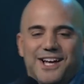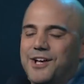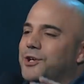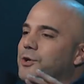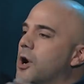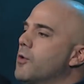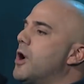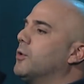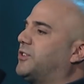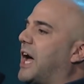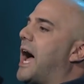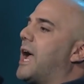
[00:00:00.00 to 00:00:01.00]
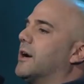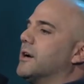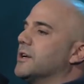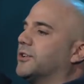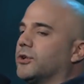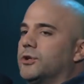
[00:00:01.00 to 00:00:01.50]
You don't know
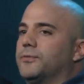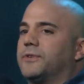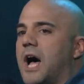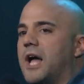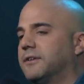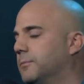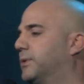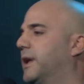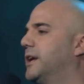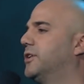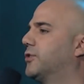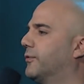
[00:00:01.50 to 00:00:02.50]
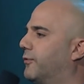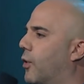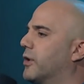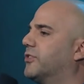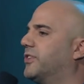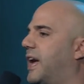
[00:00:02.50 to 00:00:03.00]
tired until you've contemplated
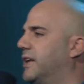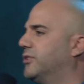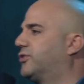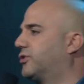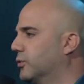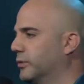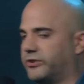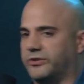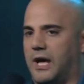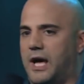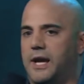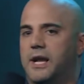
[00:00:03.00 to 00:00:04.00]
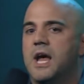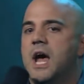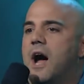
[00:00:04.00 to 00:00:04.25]
divorce and suicide